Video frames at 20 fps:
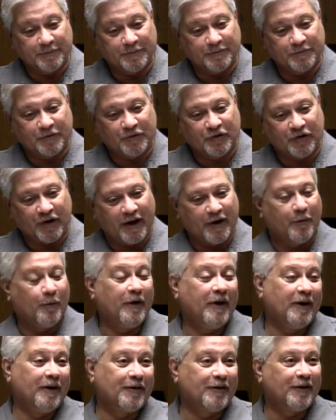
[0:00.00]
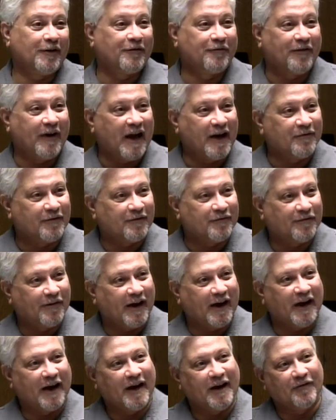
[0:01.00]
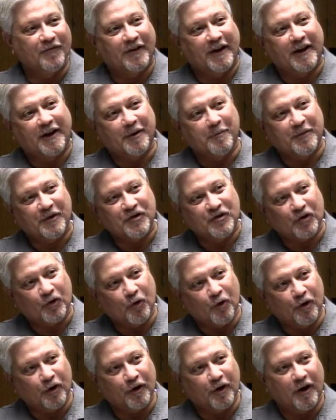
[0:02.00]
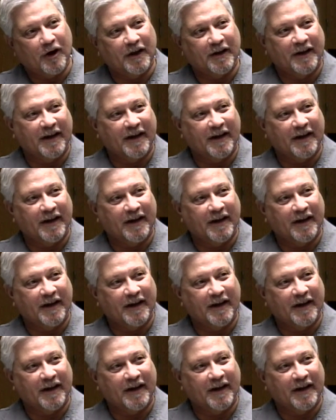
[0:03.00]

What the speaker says: say, well, they're 5-5, they can be scored on,